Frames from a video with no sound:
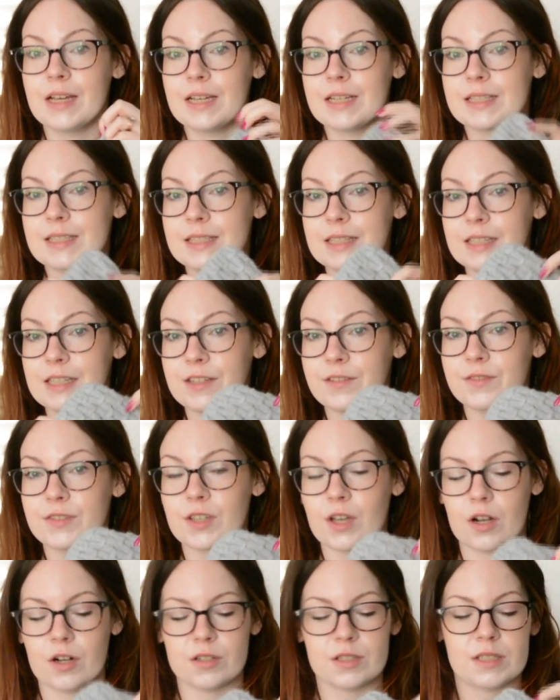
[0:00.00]
sleeves
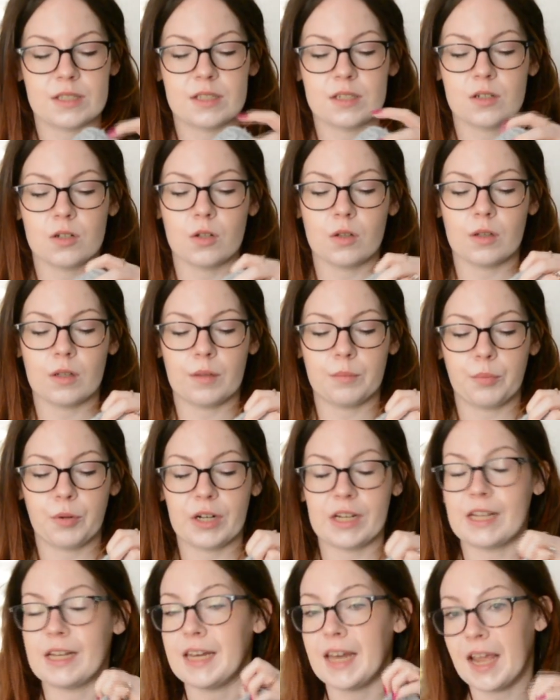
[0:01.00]
are still
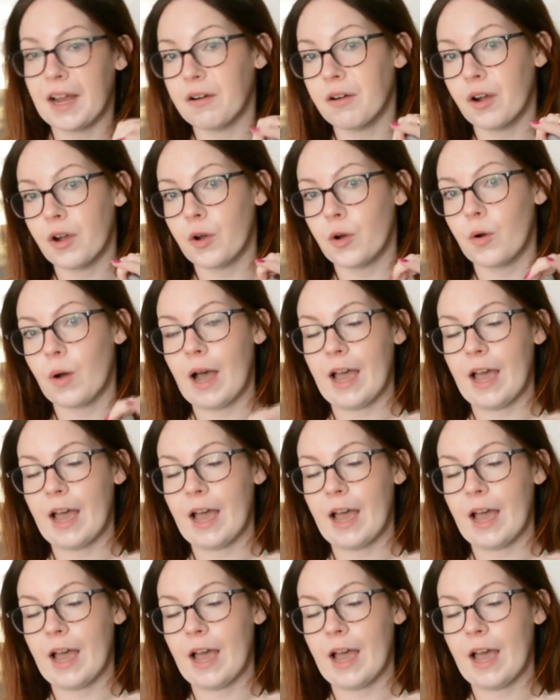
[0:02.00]
pretty narrow.